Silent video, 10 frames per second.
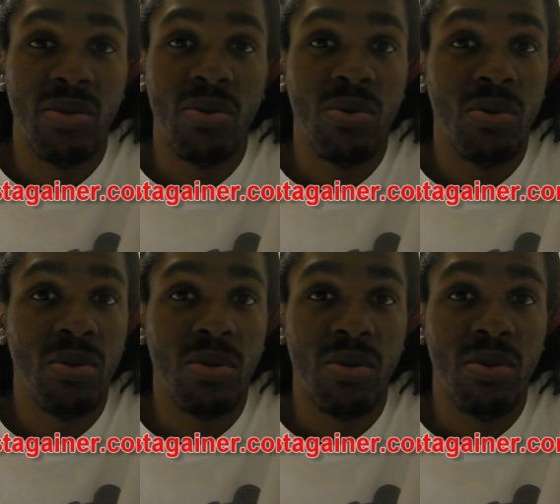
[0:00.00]
You
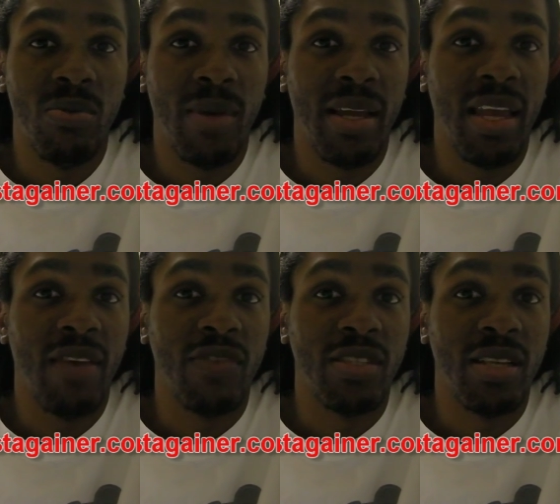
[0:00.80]
you might
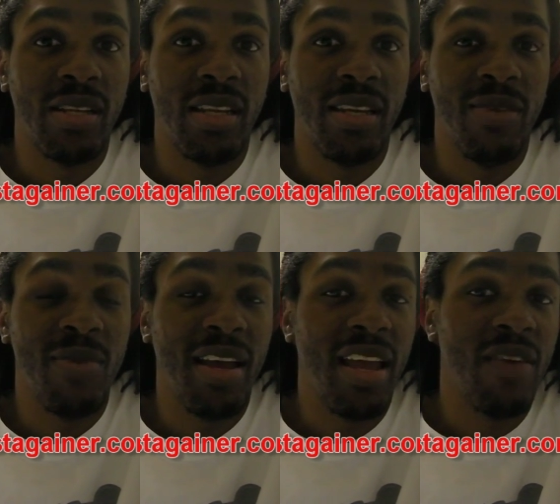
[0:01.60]
have a sundae.
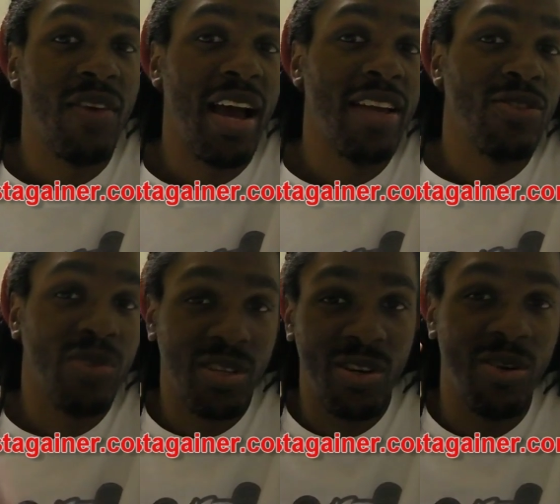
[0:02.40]
You might have an ice
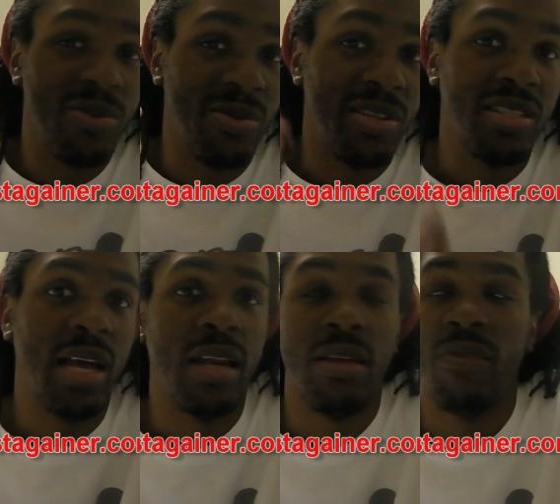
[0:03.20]
cream cone on the
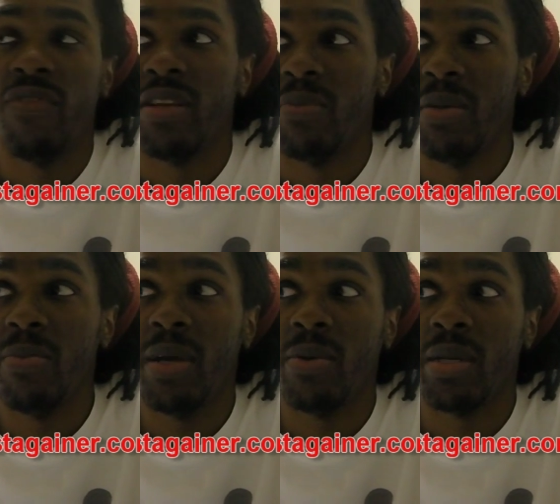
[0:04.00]
side of your face.
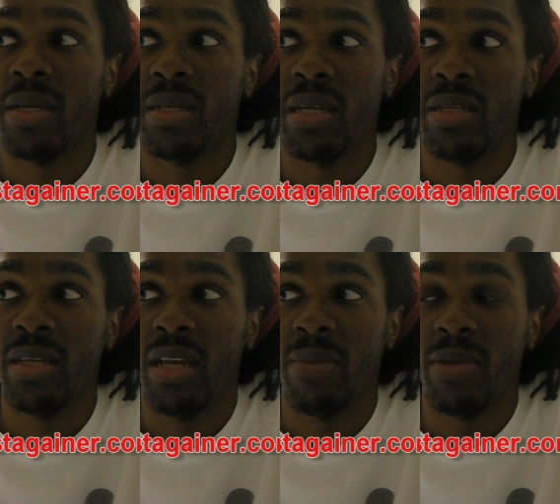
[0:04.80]
Maybe you might want to get that
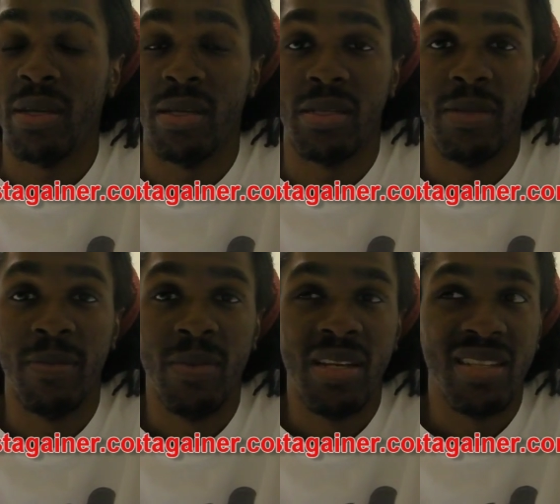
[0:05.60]
check because
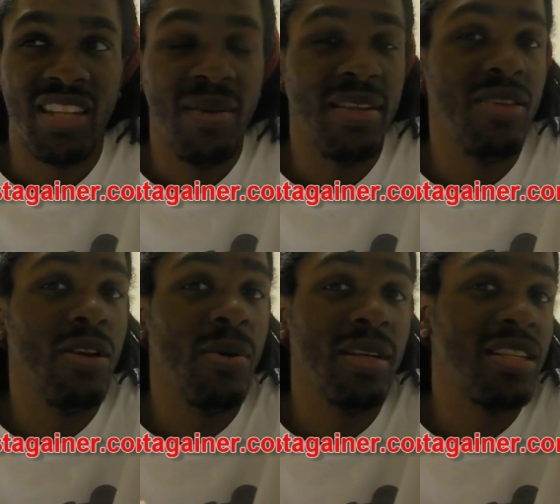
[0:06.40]
some
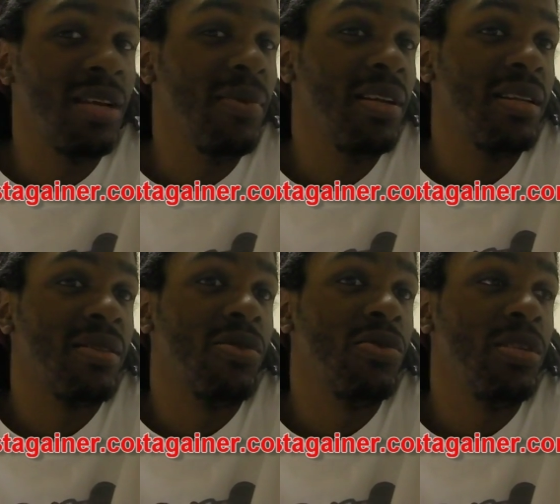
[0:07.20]
you know what some of
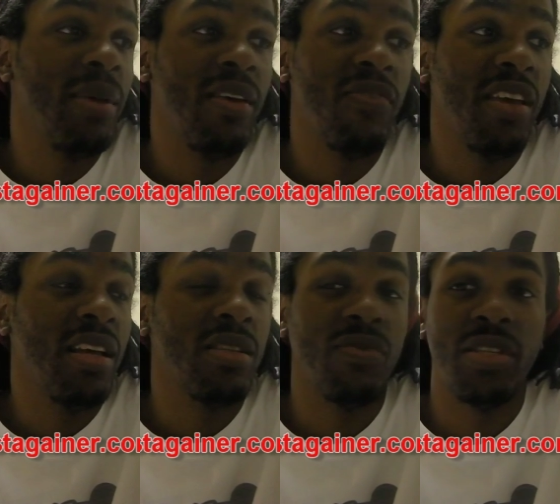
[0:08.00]
Gucci Mane
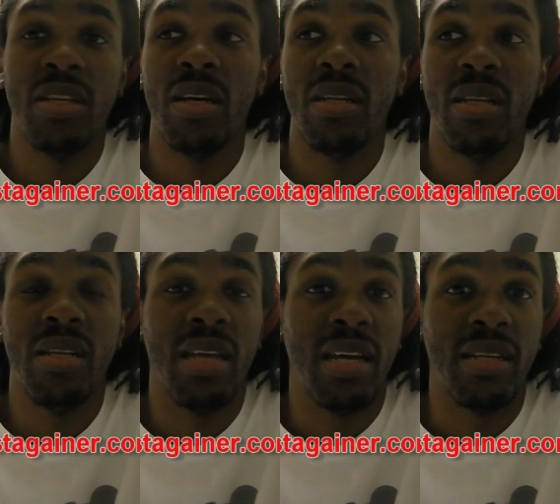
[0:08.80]
fans are retarded
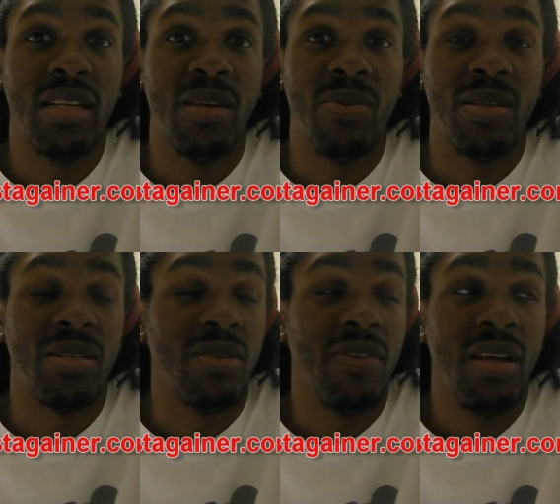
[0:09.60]
any goddamn way.
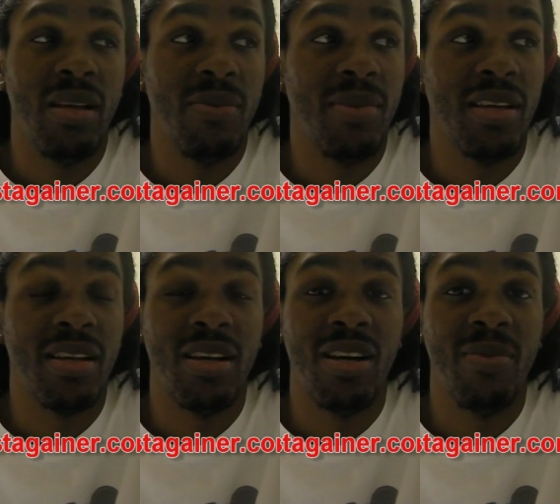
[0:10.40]
So y'all make
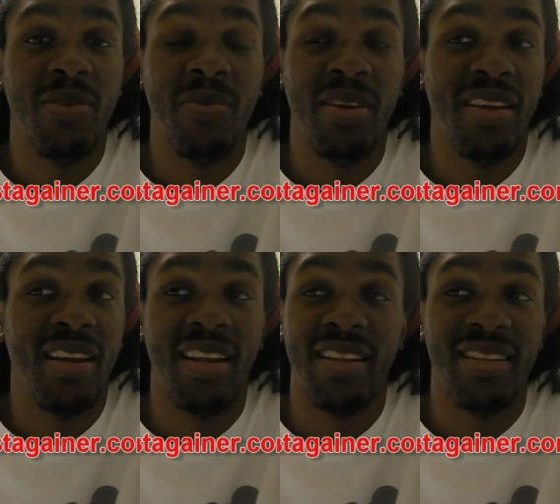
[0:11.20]
a comment,
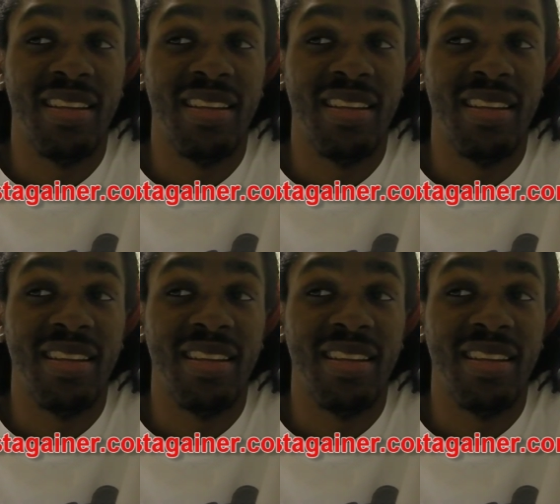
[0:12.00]
man.